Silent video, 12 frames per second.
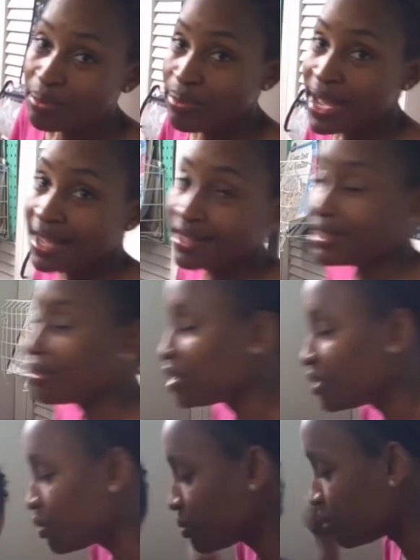pack them in the
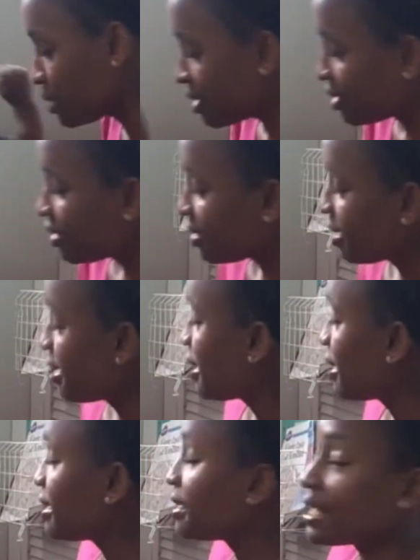cooler.
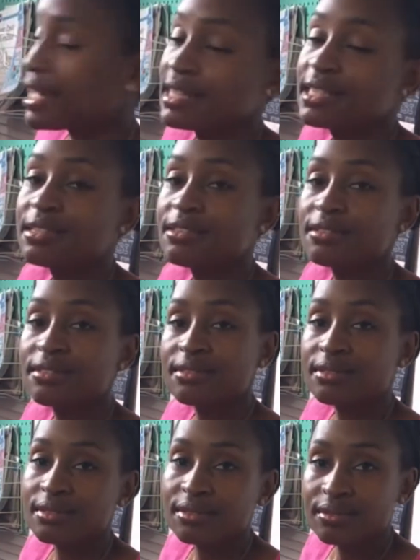He likes
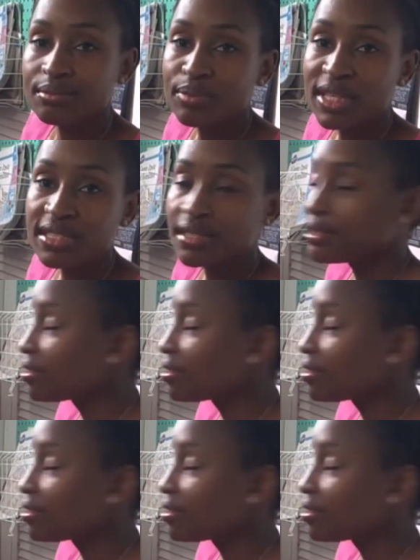beating the